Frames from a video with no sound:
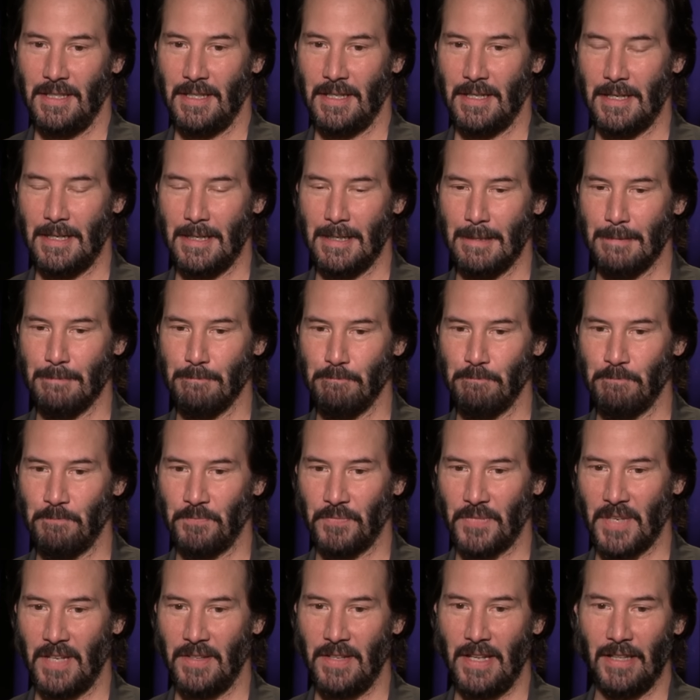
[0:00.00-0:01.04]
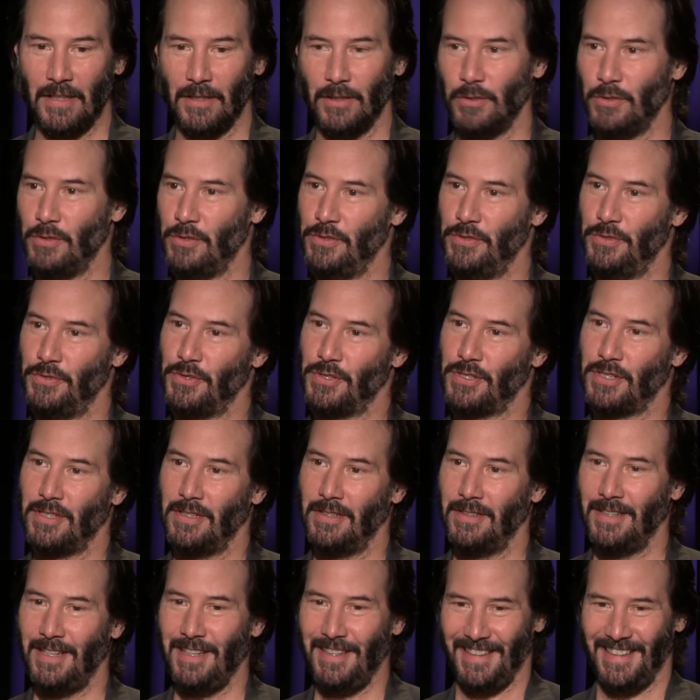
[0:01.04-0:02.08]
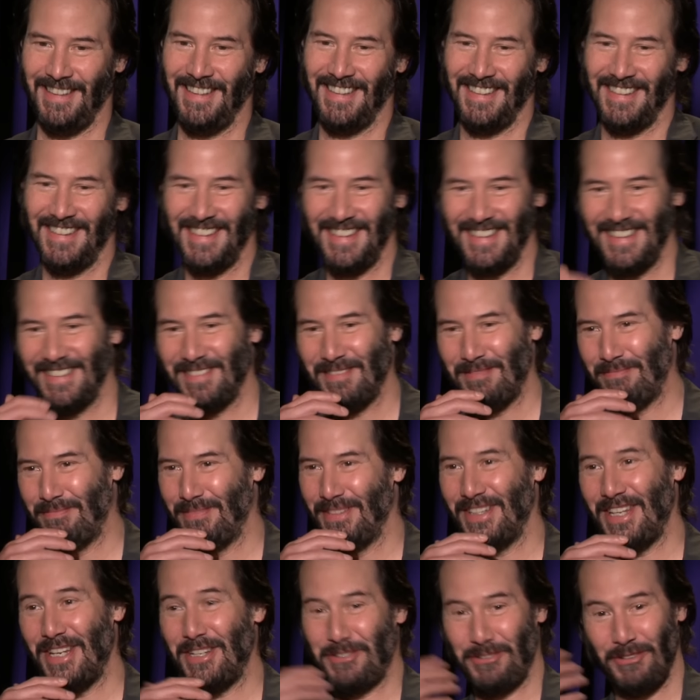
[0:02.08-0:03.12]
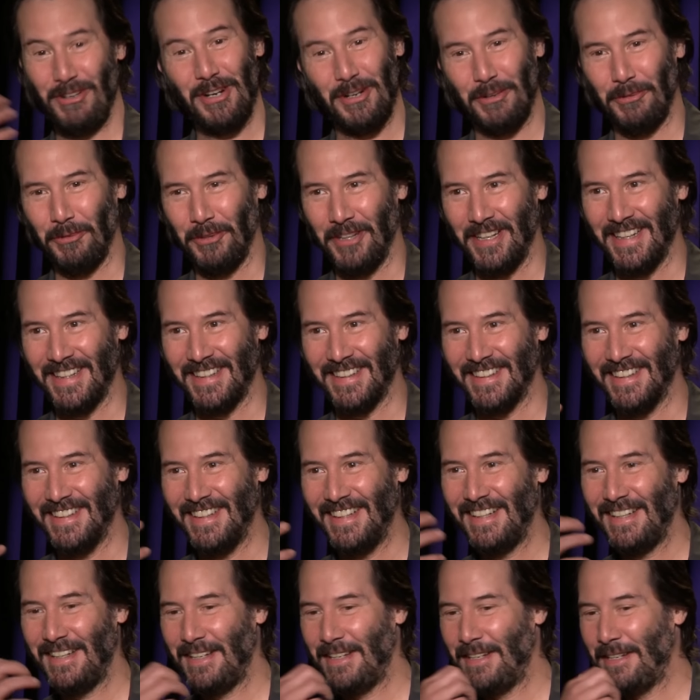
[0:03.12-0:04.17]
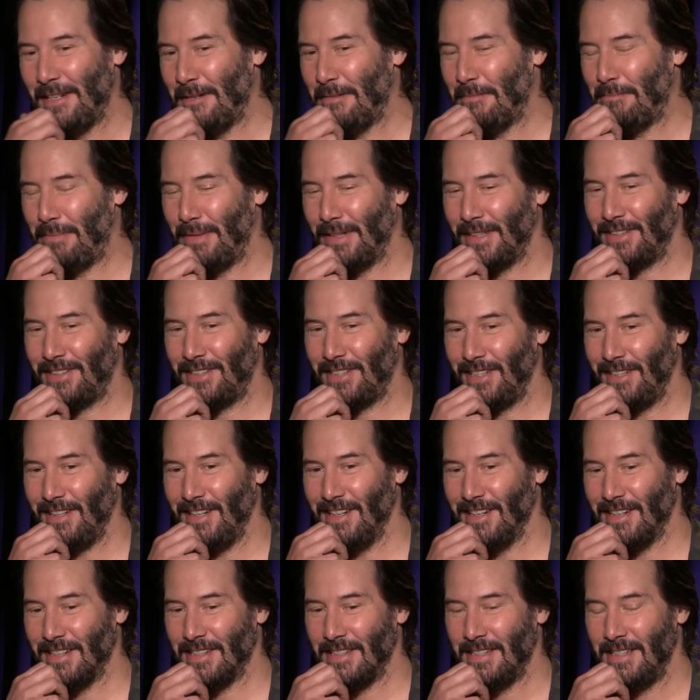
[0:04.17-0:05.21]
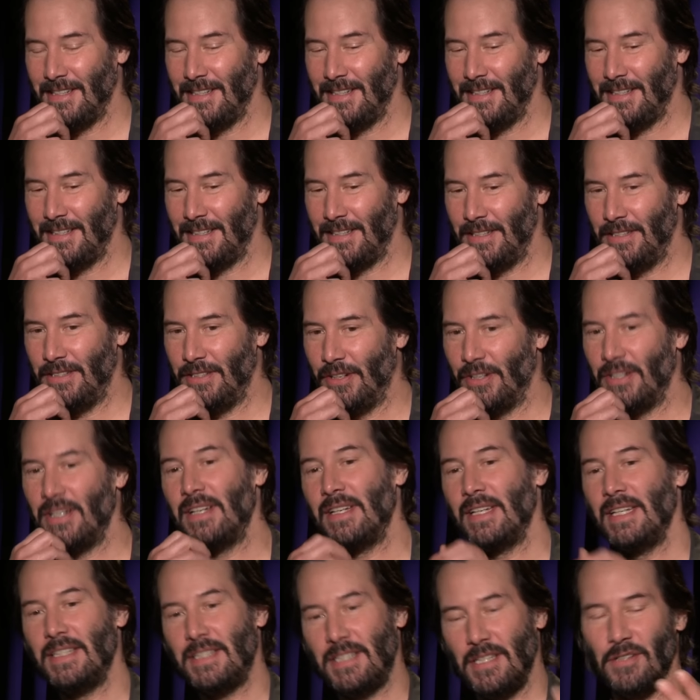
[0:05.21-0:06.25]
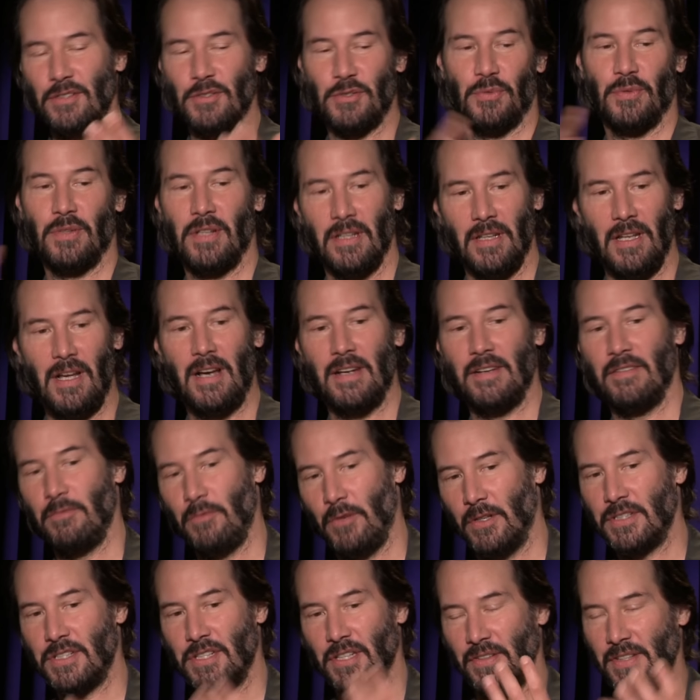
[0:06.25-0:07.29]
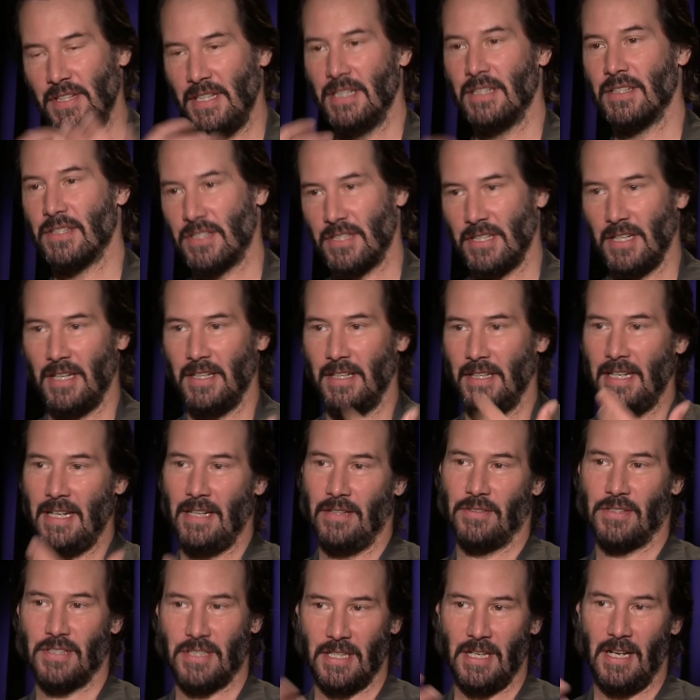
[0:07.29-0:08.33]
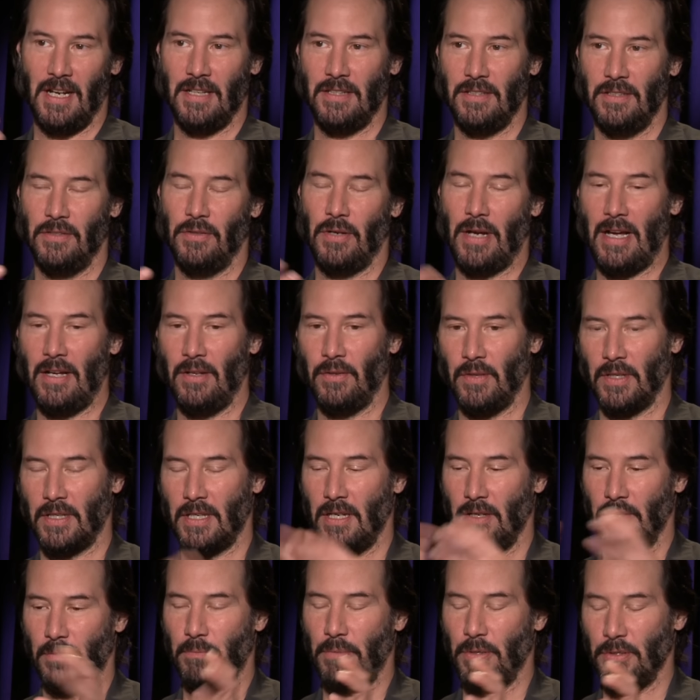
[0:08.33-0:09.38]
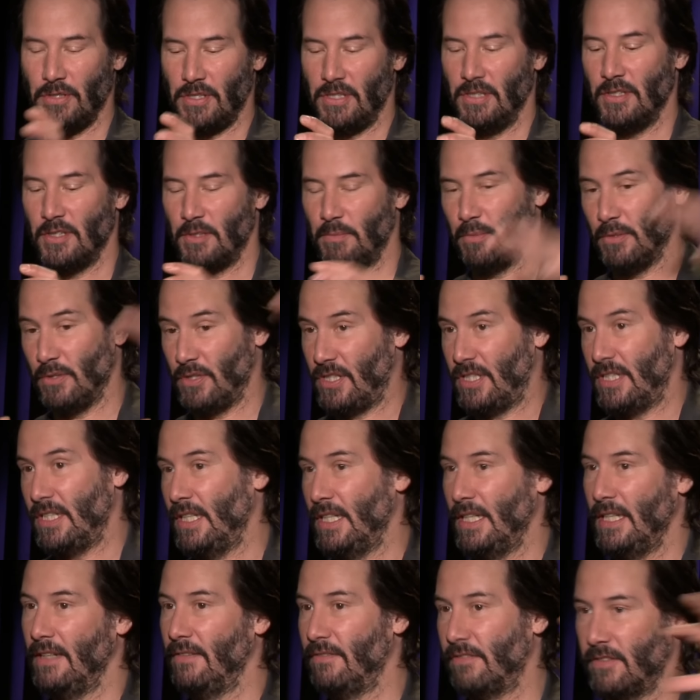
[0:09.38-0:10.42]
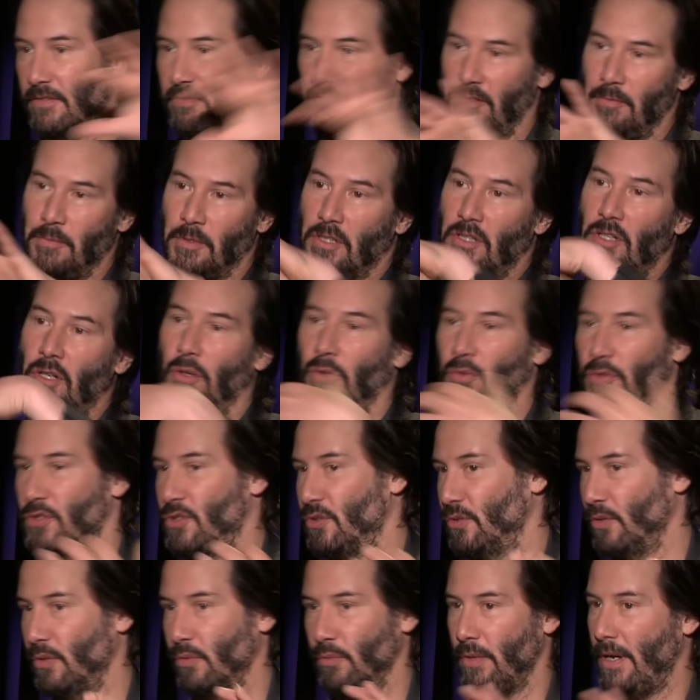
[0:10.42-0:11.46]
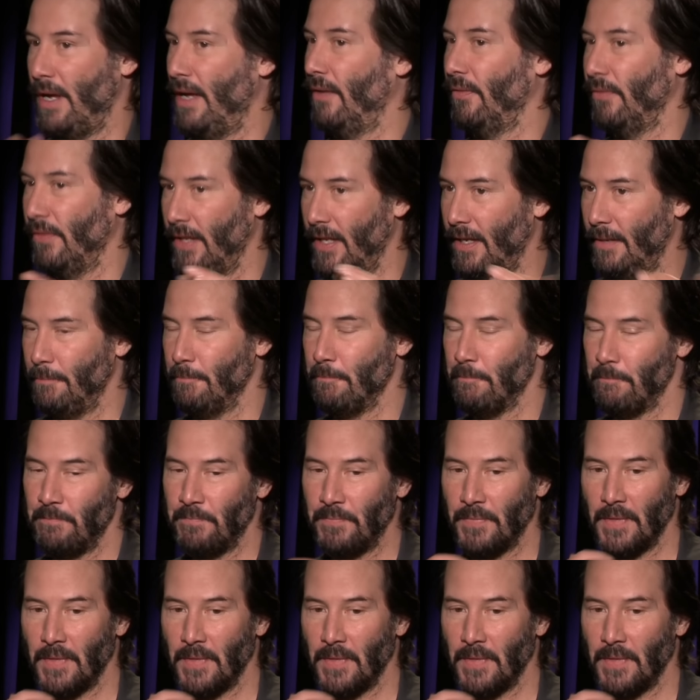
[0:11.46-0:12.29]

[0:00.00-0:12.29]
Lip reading: and they lose. But they try to win. But, you know, and he deals with a lot of what's on the inside and outside, you know, how the person is perceived from a culture around them,